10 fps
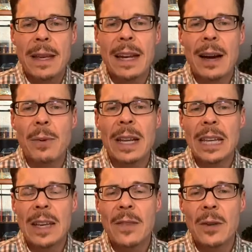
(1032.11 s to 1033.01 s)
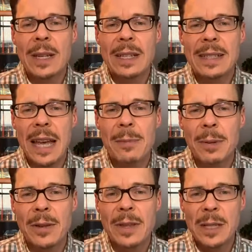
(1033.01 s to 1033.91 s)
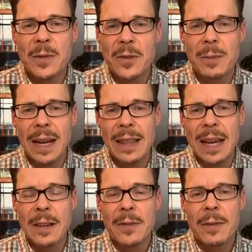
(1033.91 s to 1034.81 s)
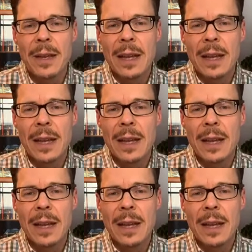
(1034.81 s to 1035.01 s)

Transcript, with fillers: And I want to give you an example of this from my life.